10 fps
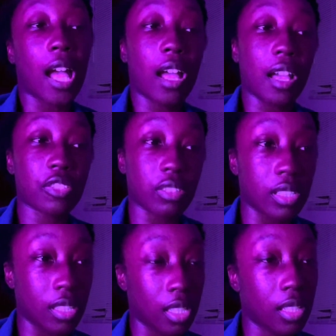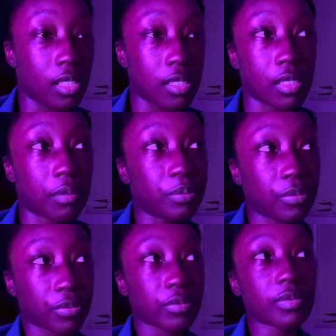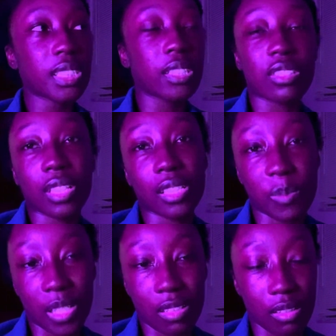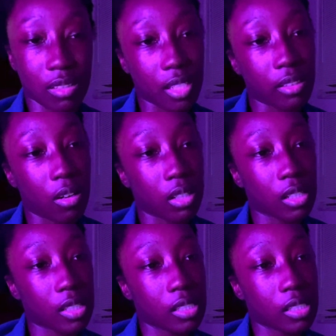Actually, the thing is, she's not expecting to stay long.